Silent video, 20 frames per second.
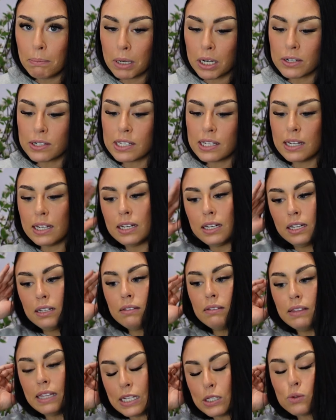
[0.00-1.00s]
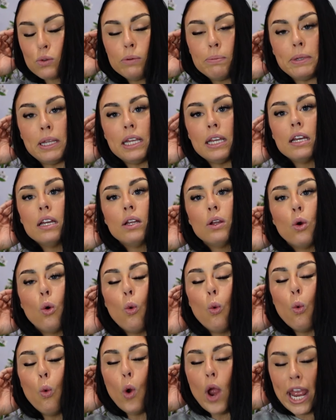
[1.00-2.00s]
person, this would be
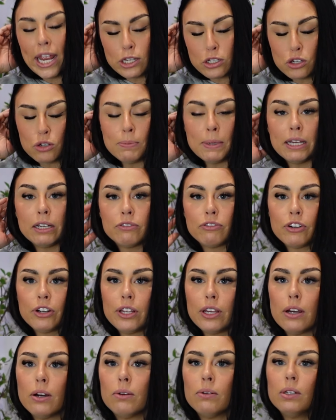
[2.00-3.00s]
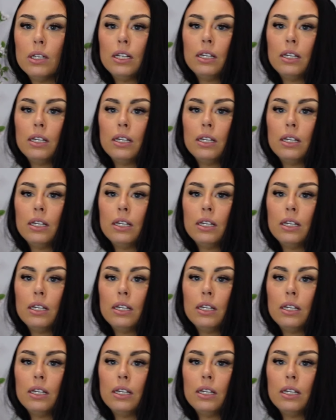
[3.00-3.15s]
way too big for you.